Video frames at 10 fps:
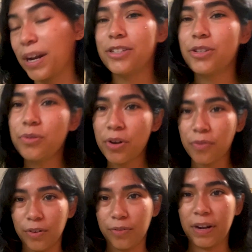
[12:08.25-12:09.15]
I do know
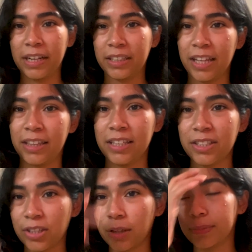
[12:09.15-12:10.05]
for a fact that
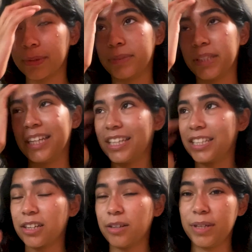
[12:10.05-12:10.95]
this shop update is
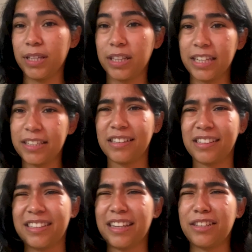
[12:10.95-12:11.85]
going to be less
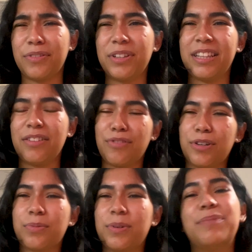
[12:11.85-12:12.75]
successful than the
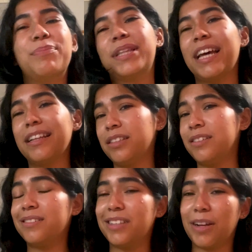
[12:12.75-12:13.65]
first one, but that's
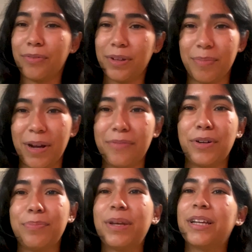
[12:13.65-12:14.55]
definitely my
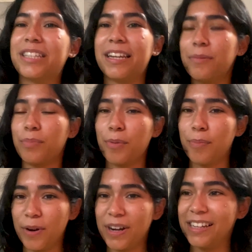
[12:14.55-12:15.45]
fault because I didn't
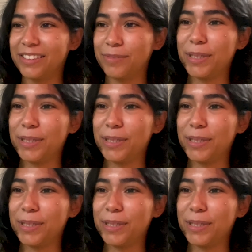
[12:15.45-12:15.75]
promote it as